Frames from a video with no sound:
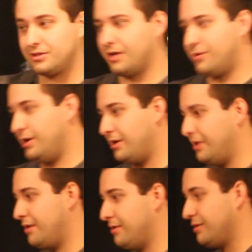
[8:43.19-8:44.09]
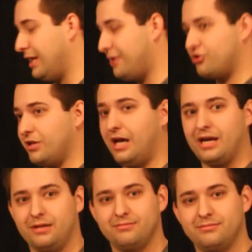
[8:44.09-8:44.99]
I was like, well, it's
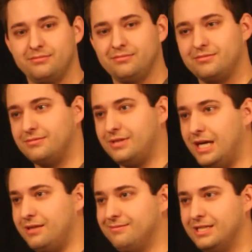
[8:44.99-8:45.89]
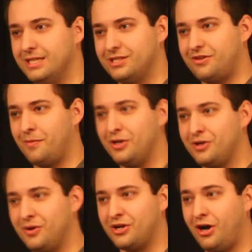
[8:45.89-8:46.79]
July. God. So I'm going
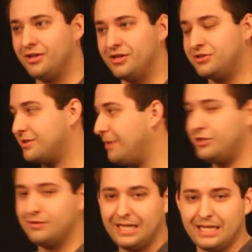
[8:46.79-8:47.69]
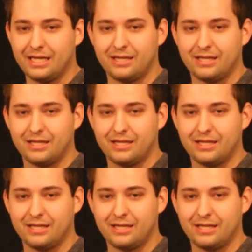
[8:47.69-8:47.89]
to go to college. I'm too late.